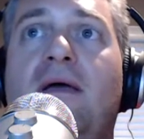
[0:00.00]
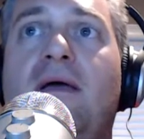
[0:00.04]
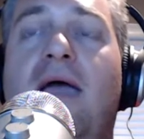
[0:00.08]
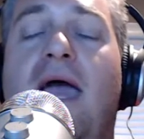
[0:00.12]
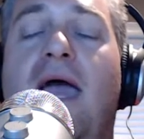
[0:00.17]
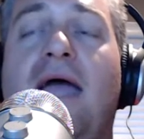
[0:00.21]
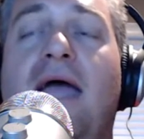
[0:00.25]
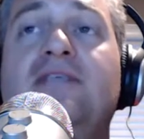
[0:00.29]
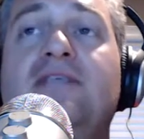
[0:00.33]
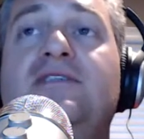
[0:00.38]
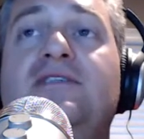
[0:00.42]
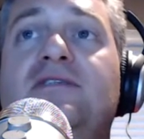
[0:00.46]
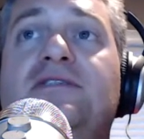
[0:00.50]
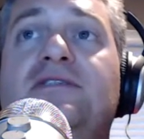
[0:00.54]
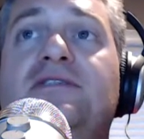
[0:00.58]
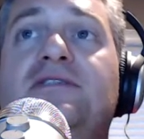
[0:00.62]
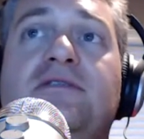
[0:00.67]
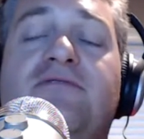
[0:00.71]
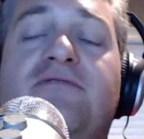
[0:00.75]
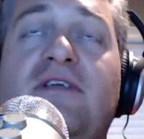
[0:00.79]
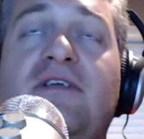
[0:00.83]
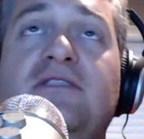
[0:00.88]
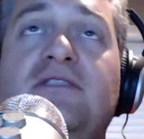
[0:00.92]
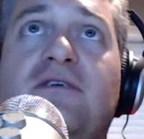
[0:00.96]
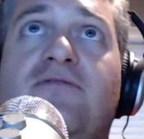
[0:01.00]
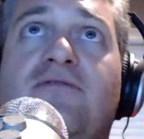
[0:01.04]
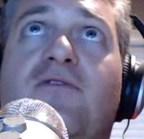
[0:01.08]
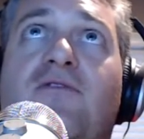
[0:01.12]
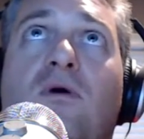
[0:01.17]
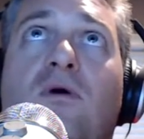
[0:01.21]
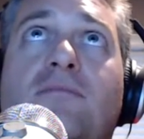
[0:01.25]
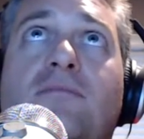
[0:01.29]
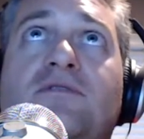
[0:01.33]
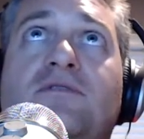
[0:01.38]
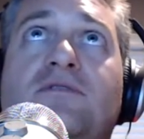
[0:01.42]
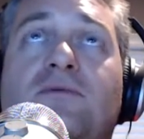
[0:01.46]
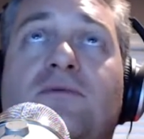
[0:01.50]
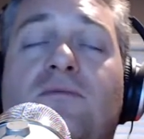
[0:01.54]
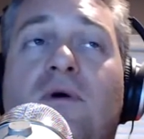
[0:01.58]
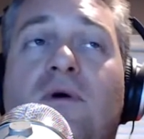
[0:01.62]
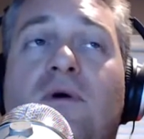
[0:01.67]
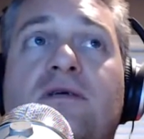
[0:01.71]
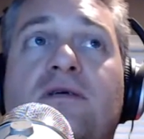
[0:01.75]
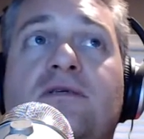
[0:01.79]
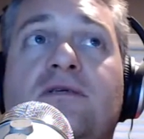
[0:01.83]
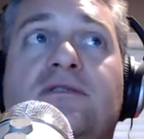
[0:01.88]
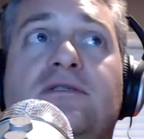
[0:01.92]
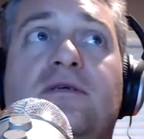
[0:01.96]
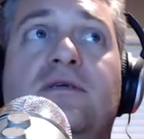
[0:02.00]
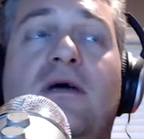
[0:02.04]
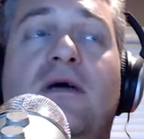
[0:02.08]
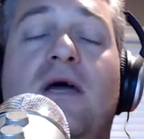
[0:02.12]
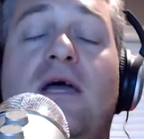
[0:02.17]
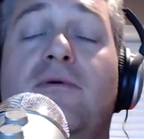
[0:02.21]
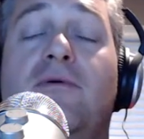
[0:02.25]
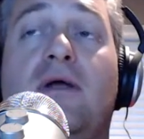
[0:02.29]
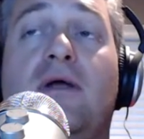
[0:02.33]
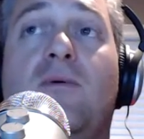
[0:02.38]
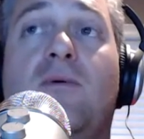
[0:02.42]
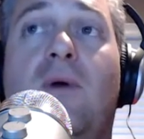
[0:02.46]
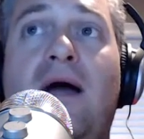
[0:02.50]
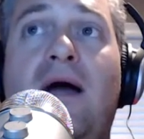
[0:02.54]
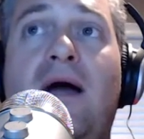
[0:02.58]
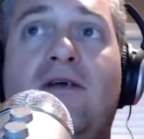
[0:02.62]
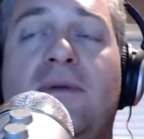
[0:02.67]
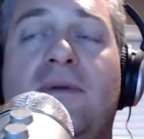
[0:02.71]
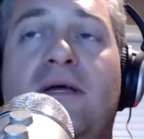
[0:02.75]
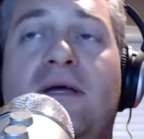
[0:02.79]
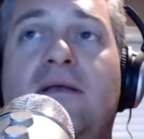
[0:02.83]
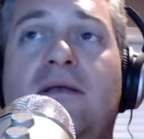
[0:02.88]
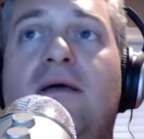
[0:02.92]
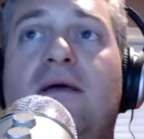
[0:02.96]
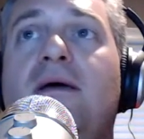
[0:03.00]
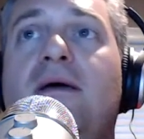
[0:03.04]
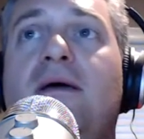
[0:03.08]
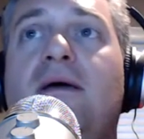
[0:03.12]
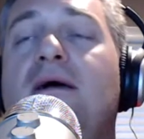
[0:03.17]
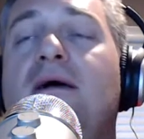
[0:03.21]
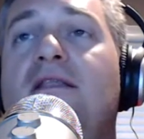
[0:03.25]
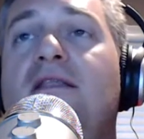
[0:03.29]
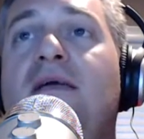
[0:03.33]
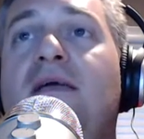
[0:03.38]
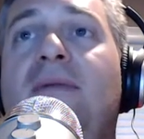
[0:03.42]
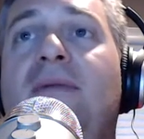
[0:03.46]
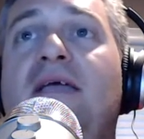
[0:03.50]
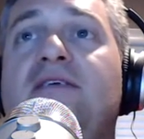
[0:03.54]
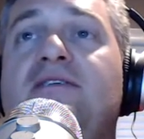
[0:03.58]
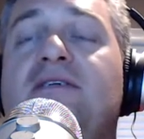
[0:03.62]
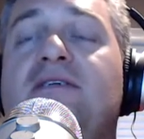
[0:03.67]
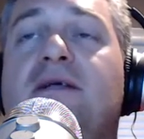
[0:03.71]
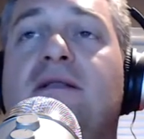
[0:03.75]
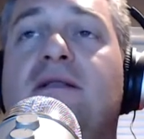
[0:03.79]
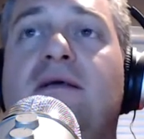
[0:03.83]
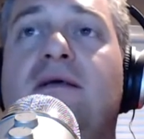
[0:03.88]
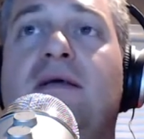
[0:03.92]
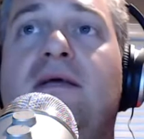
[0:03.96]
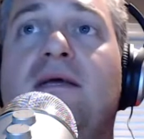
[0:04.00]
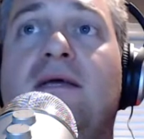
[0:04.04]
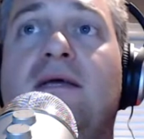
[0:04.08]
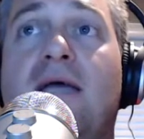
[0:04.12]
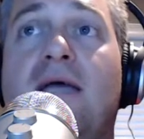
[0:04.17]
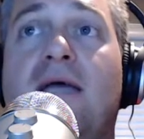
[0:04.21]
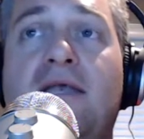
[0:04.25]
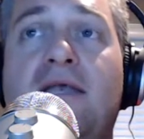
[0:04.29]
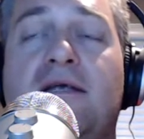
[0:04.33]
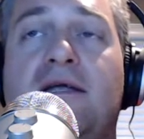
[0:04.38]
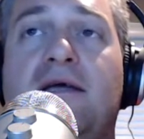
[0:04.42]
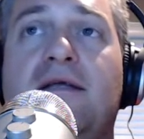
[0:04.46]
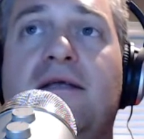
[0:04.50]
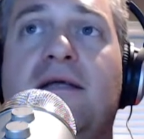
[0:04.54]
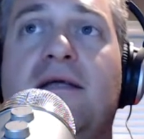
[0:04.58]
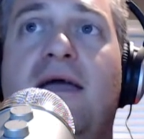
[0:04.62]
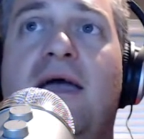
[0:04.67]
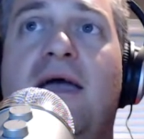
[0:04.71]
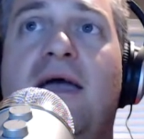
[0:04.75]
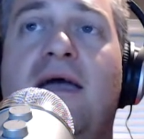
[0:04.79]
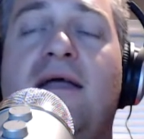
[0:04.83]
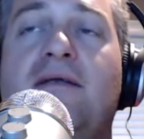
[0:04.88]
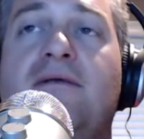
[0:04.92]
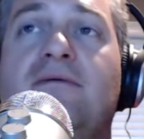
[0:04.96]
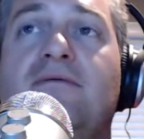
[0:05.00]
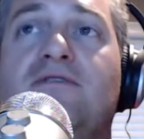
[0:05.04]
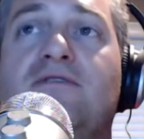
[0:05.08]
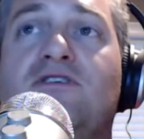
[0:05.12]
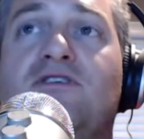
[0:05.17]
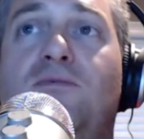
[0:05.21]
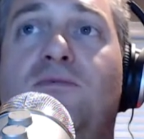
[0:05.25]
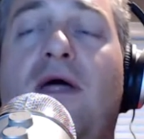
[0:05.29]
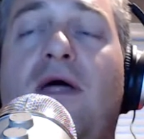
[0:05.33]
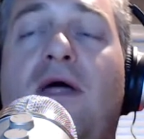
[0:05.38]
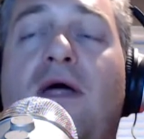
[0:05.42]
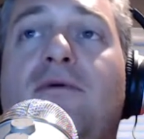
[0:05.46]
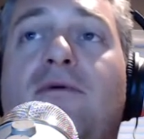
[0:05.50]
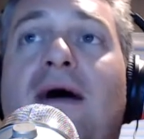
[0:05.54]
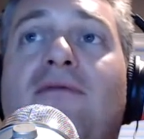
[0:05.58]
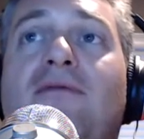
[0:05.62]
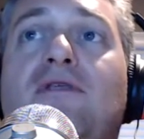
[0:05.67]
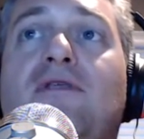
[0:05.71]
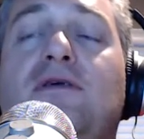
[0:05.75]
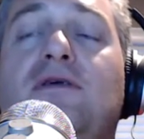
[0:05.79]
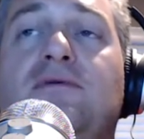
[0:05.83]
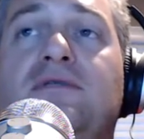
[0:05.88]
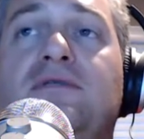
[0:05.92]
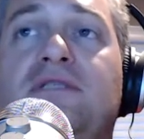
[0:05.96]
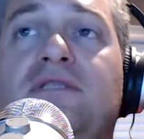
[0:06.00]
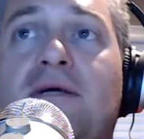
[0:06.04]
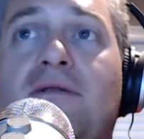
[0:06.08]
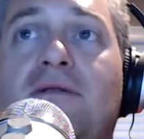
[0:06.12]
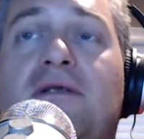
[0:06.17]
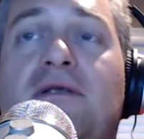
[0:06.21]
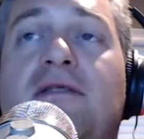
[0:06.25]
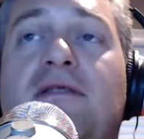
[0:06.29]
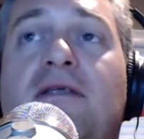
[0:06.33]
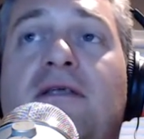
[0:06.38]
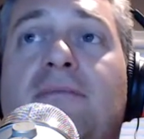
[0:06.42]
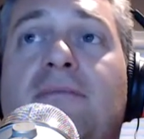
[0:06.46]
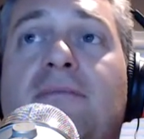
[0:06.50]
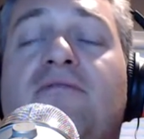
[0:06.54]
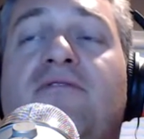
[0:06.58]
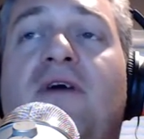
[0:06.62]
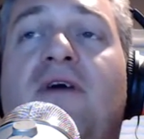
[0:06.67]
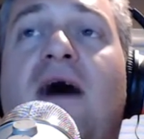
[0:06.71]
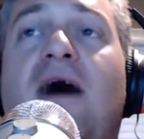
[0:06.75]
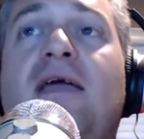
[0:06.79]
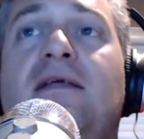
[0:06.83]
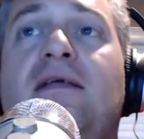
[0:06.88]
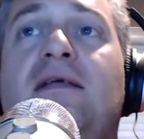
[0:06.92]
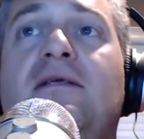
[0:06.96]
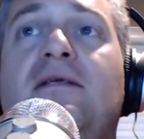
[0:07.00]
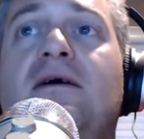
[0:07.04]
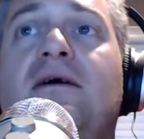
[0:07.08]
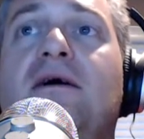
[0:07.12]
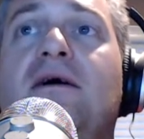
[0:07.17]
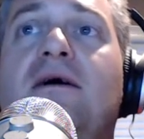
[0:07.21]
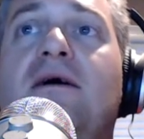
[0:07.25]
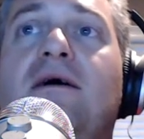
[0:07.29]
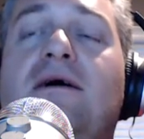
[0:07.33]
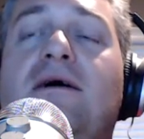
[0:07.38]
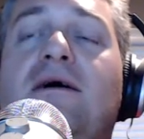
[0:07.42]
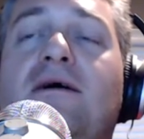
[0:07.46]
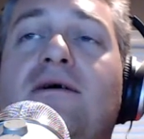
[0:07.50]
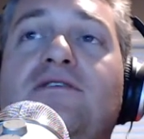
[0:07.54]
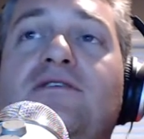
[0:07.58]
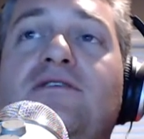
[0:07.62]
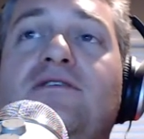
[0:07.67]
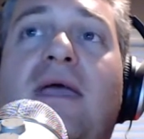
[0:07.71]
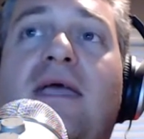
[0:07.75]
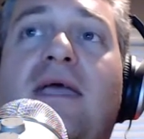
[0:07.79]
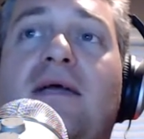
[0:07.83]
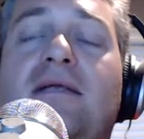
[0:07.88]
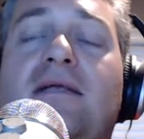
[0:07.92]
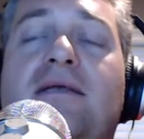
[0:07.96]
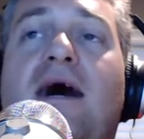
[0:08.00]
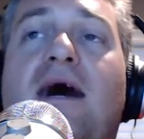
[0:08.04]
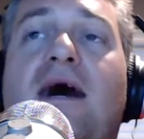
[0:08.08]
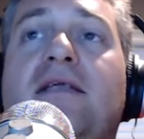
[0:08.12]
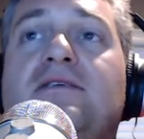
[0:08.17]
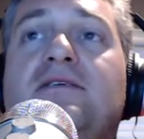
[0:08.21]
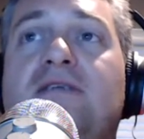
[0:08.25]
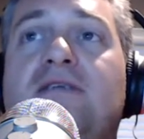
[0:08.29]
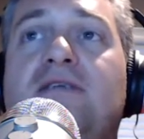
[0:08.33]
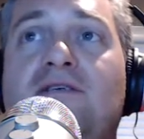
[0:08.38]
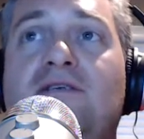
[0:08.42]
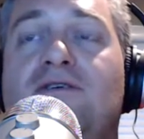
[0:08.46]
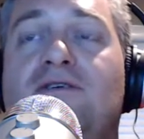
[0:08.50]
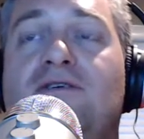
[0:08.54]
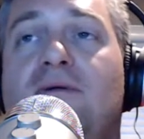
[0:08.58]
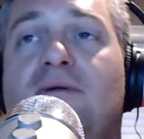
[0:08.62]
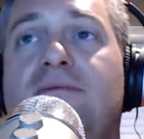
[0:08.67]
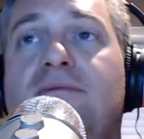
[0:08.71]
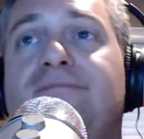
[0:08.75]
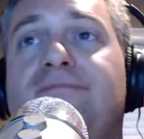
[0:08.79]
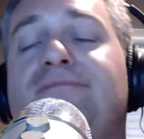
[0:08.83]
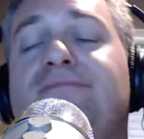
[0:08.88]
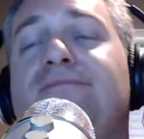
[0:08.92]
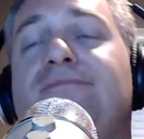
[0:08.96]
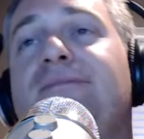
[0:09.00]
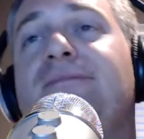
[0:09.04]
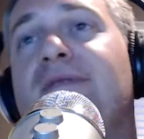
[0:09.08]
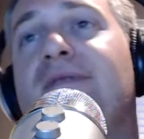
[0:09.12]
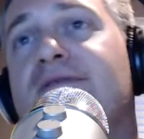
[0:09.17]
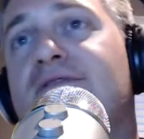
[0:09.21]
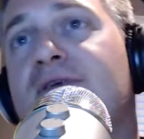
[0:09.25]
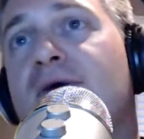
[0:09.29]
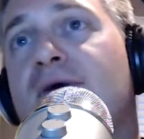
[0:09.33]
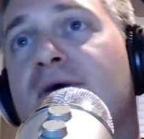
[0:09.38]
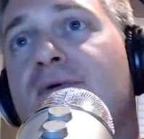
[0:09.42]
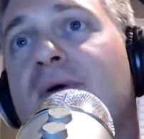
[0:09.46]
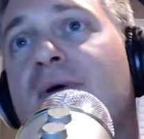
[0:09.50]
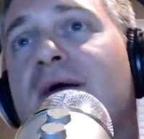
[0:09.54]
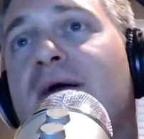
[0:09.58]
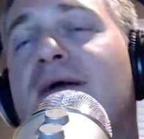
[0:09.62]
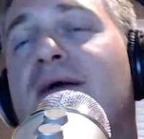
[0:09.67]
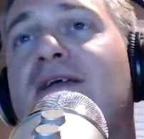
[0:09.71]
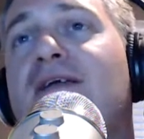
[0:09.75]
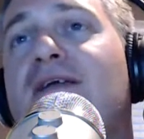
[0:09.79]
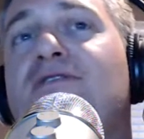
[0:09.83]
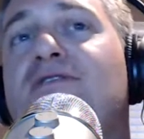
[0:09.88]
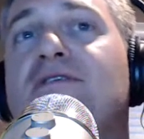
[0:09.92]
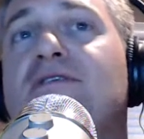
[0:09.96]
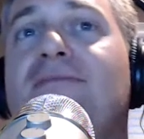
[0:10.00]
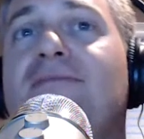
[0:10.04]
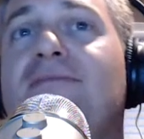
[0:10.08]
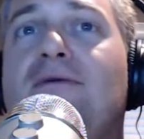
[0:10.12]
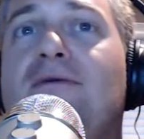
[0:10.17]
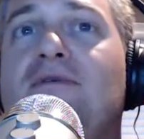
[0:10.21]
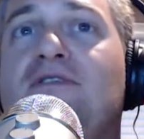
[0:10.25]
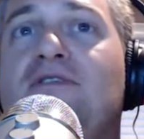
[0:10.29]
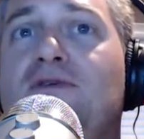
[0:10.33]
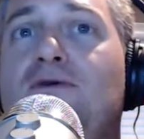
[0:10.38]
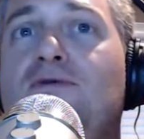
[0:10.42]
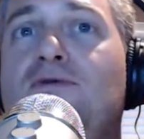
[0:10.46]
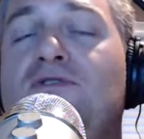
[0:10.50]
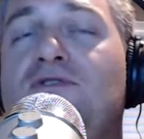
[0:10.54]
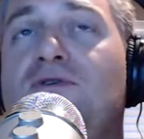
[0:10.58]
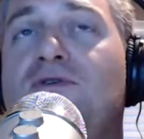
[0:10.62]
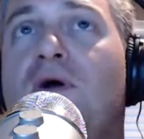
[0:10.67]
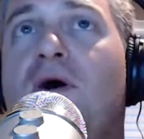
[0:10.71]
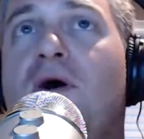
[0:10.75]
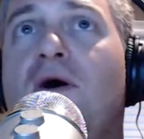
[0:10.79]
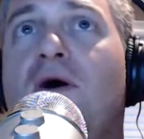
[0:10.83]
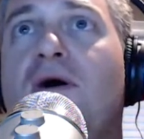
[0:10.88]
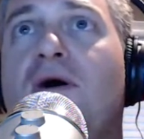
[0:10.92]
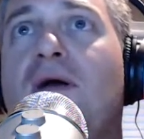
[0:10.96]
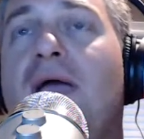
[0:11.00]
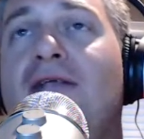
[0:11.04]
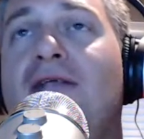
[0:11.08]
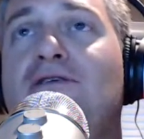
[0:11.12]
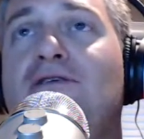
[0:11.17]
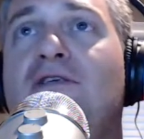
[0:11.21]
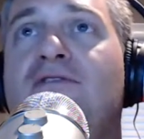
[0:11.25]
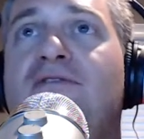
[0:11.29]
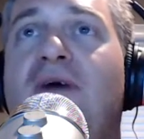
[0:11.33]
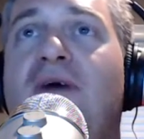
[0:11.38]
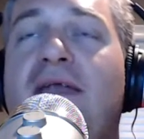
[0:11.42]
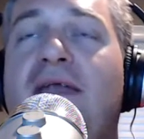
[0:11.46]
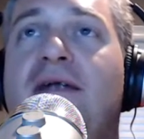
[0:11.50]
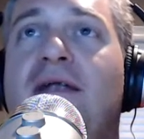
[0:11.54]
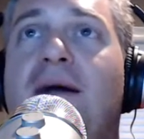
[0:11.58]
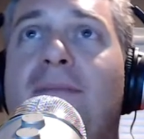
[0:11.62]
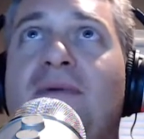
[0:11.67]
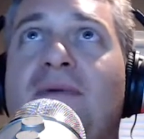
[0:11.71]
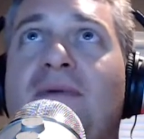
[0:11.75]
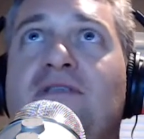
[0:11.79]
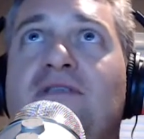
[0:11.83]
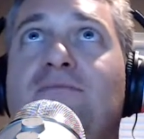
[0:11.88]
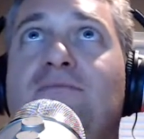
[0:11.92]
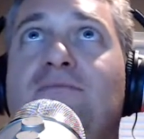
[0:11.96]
And since defensive forms was a requirement, they basically gutted it and spread around the utility that it provided to make it not essential. So you took something that was too strong and you divided up its